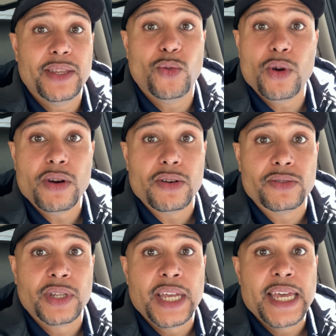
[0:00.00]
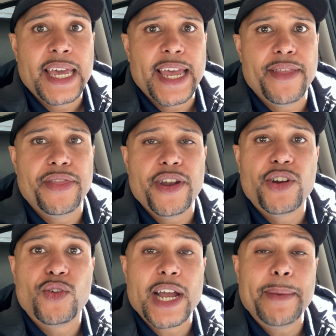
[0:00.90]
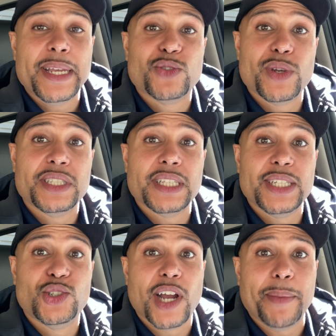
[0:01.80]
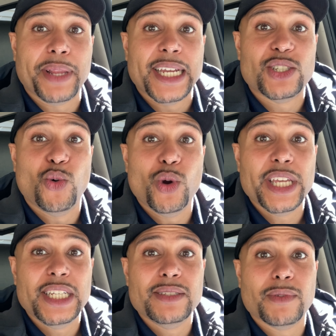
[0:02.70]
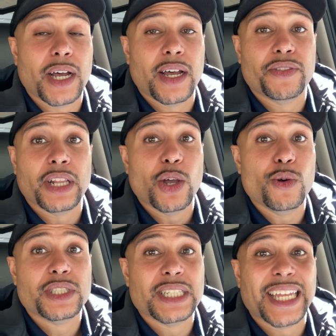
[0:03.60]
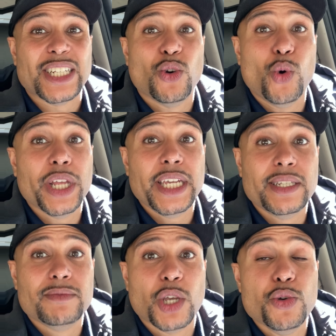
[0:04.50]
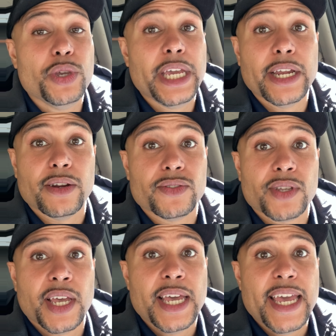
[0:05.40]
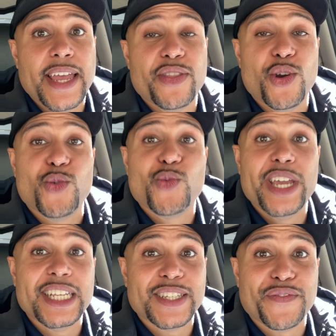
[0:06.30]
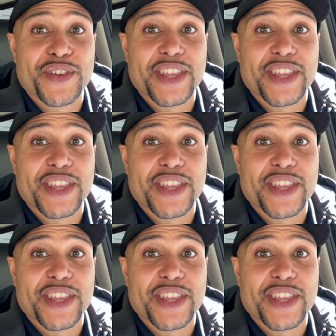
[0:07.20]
the world. And their crime has recently dropped like 20, uh, the lowest in like 22 years. And the reason for